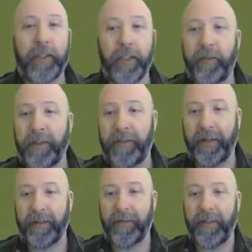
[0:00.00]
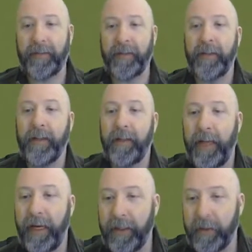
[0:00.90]
of the second season,
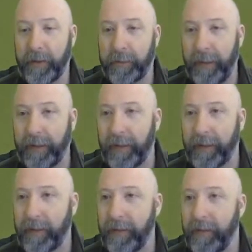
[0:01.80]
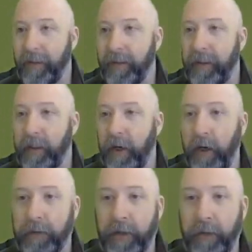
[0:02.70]
Kearney with a spot kick.
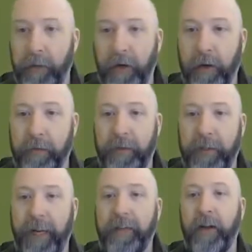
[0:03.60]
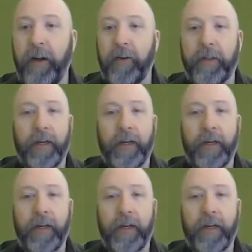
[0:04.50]
Curves all the way over. Vieto.